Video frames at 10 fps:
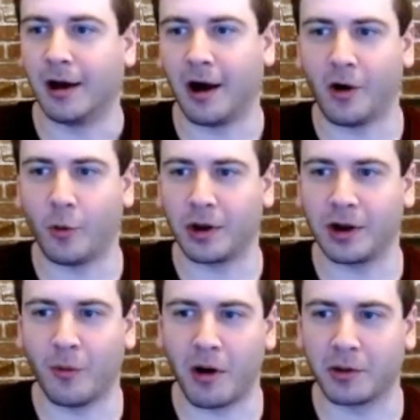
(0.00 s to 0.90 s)
oh, we
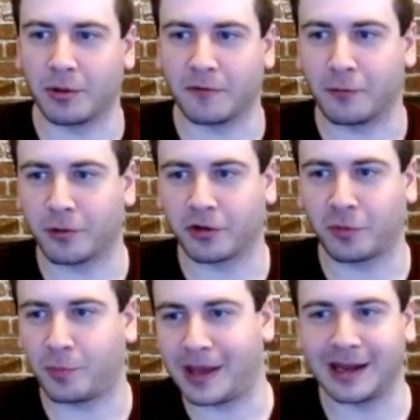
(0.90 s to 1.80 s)
don't want to enforce
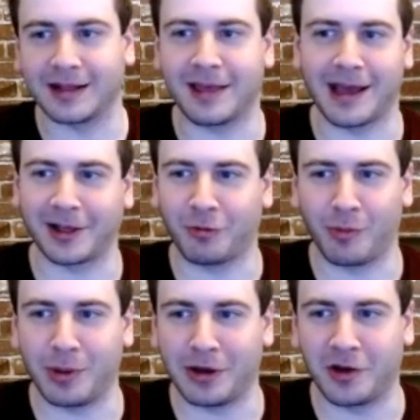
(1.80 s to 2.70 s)
speeding tickets when
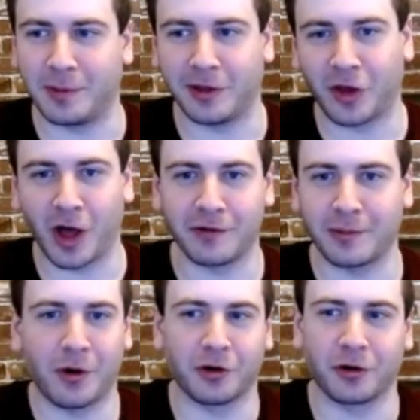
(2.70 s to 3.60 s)
we could be solving
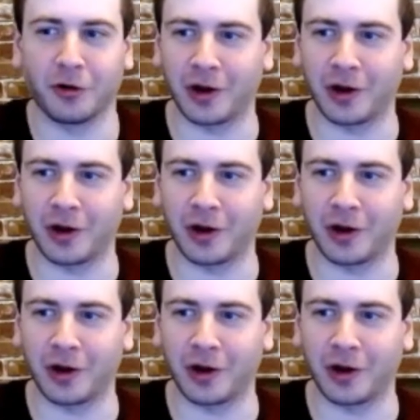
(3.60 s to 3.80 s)
murders.